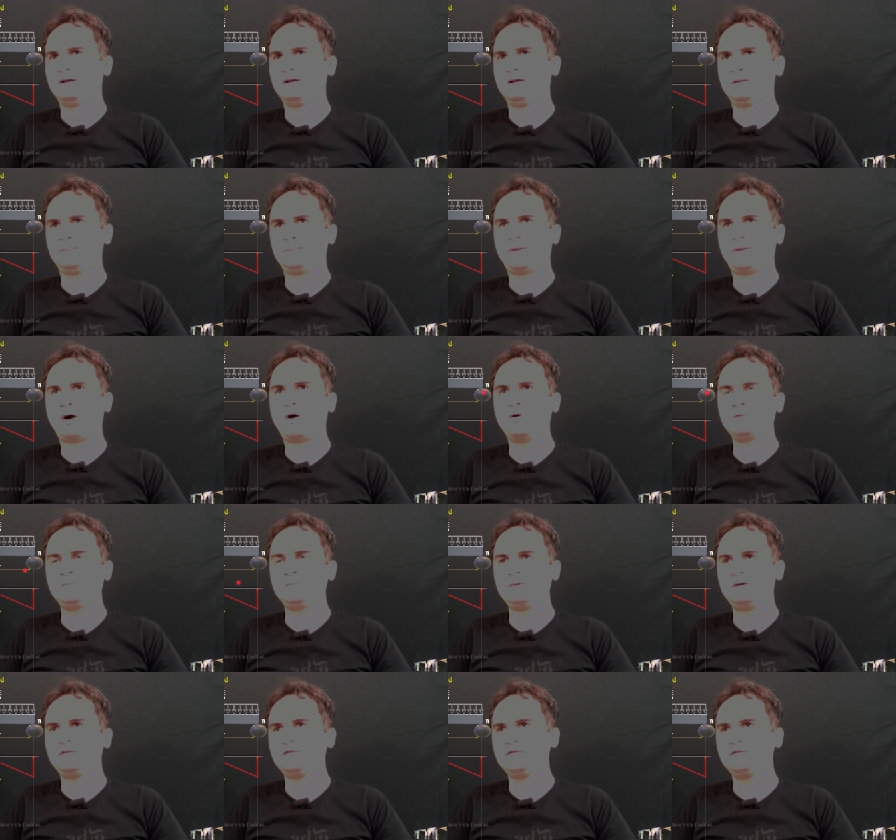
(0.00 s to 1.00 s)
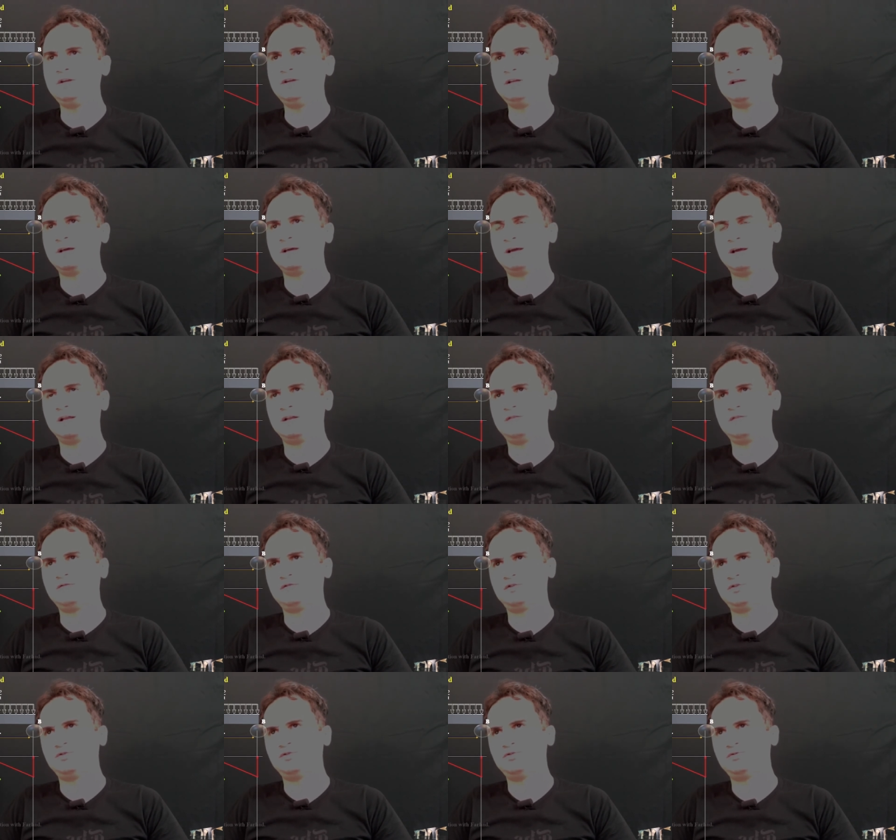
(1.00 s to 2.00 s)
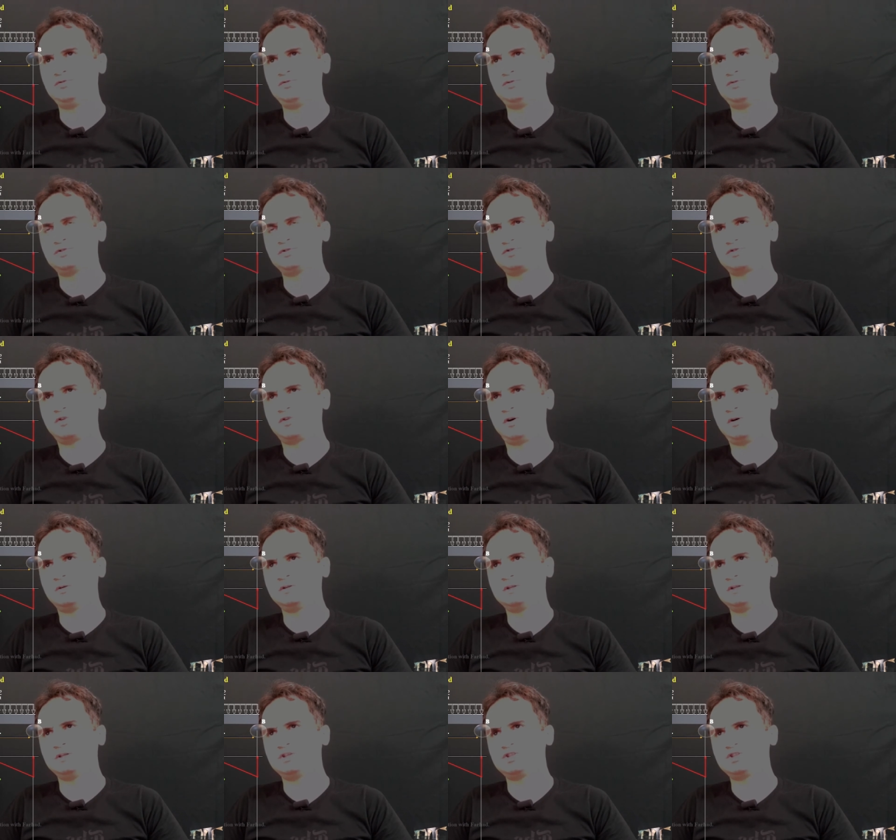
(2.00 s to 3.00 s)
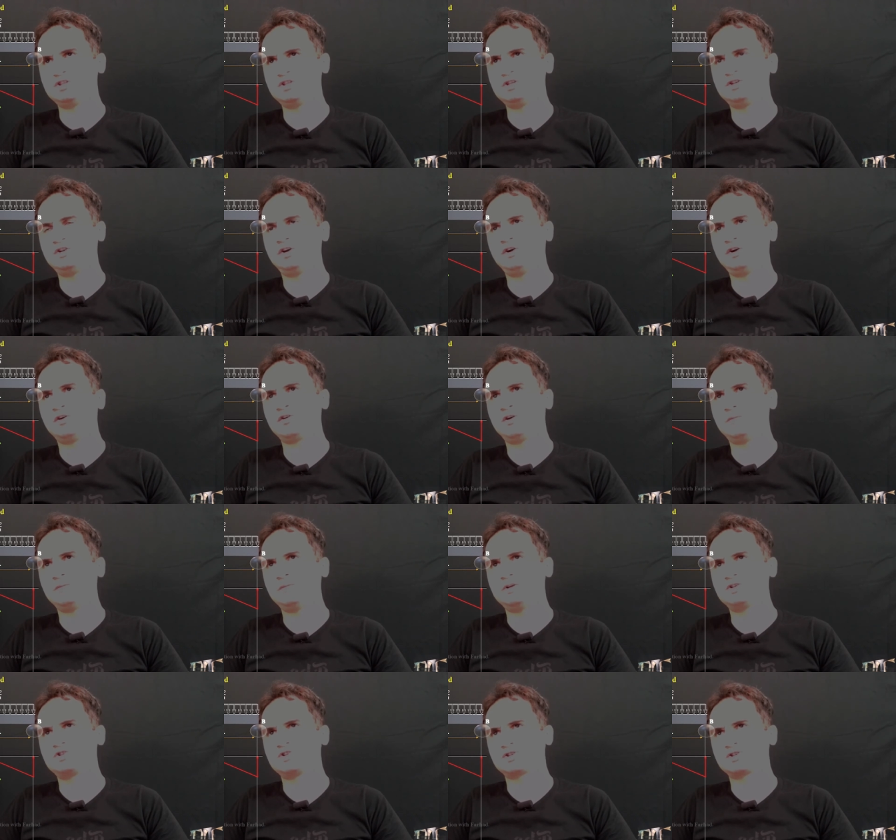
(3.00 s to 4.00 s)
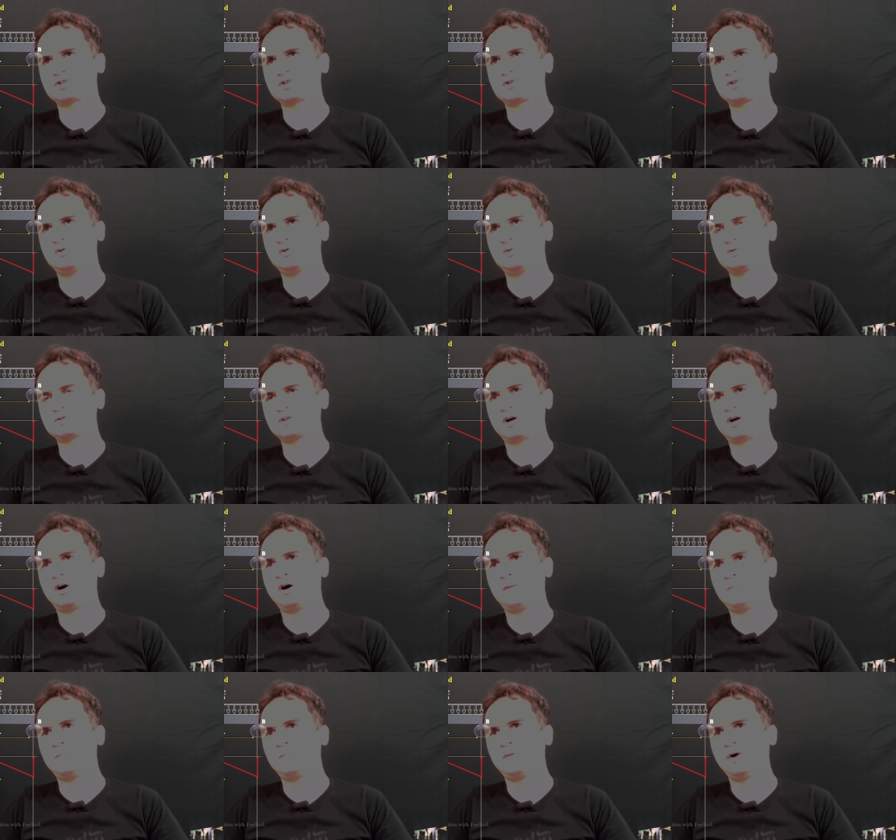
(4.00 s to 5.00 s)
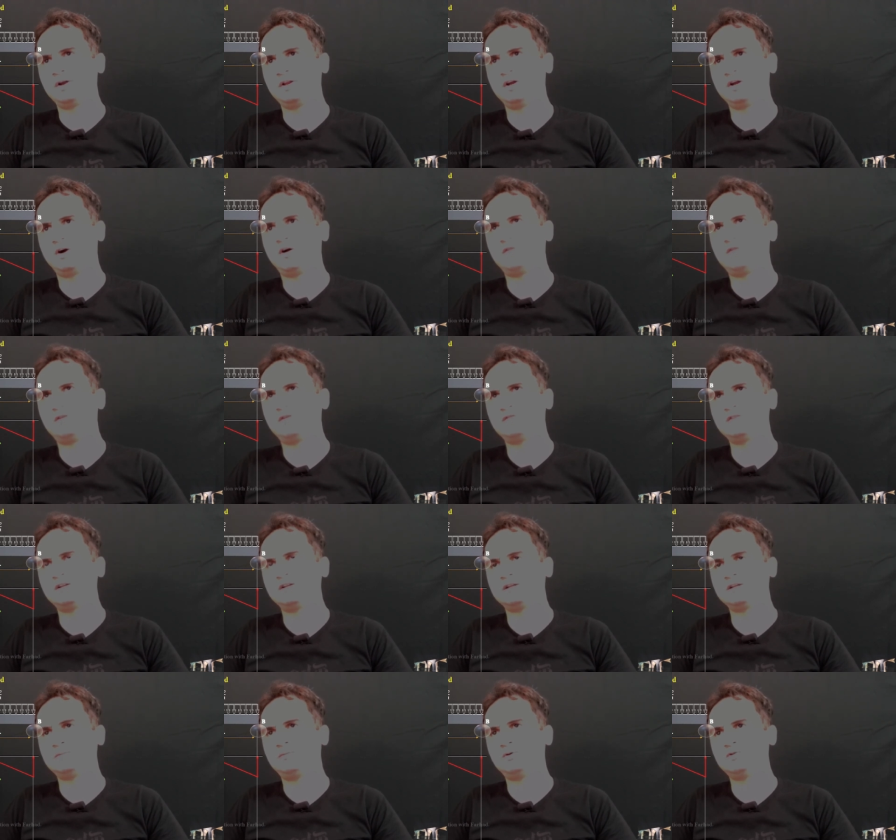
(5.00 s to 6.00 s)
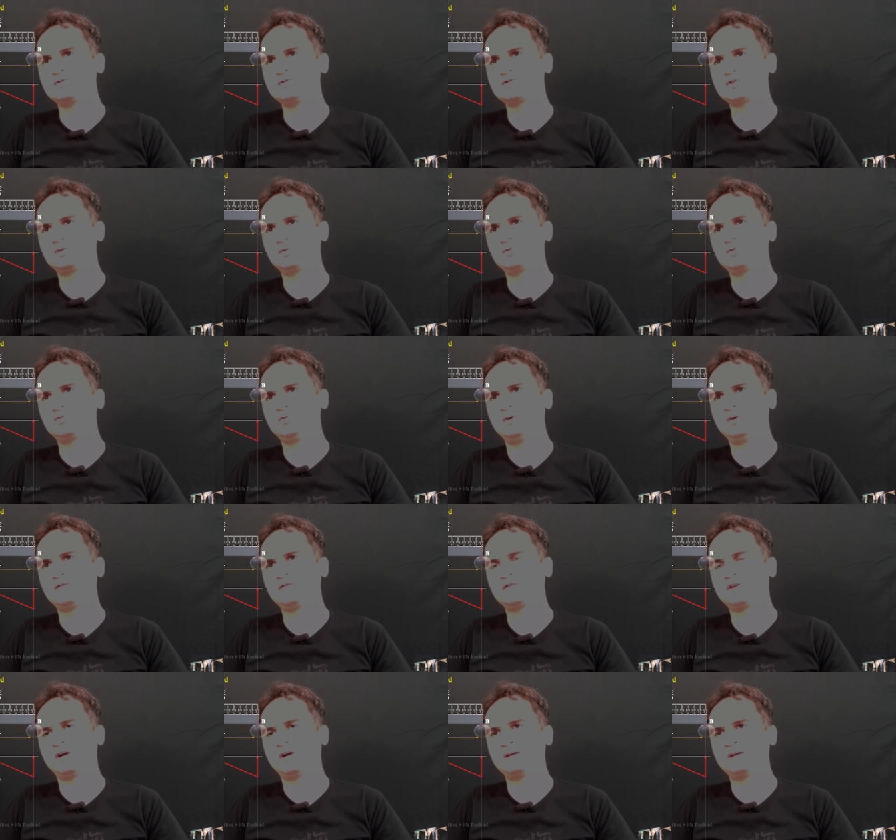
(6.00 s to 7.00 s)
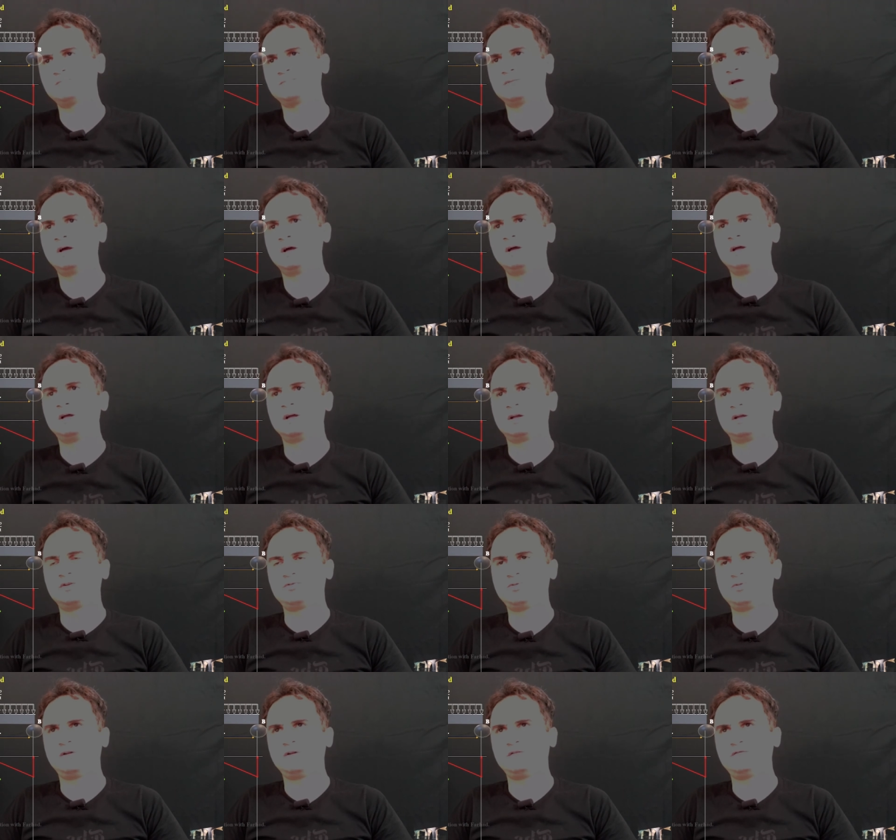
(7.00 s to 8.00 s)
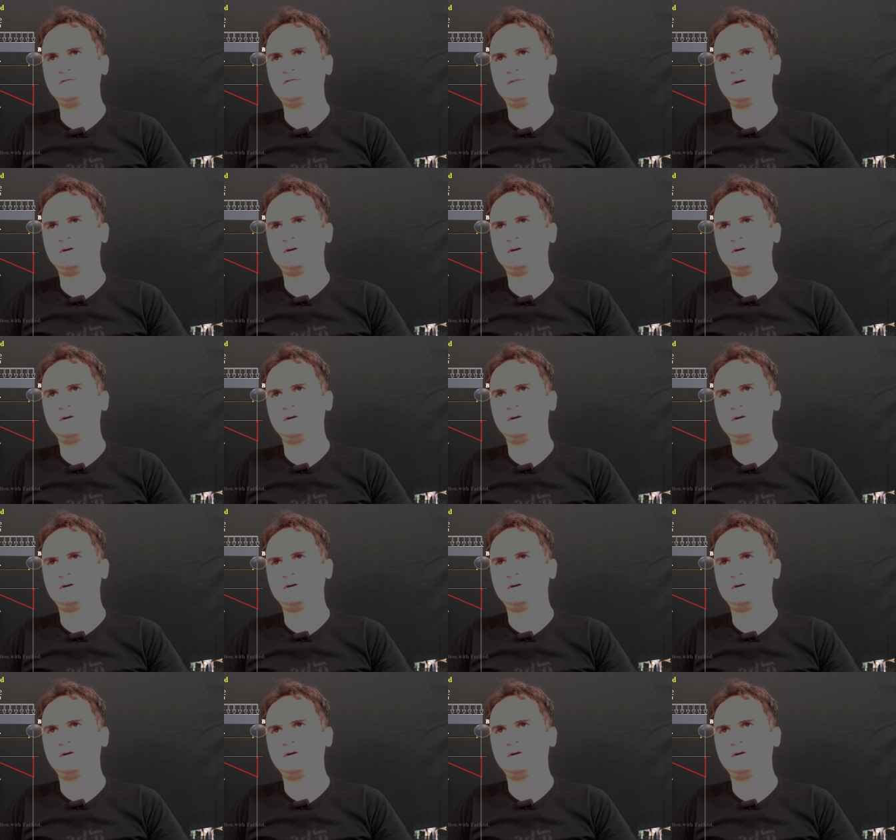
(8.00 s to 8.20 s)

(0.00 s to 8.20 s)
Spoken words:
pound per feet, and if you draw the shear diagram, it just goes up by the half of that amount. So 12 times 12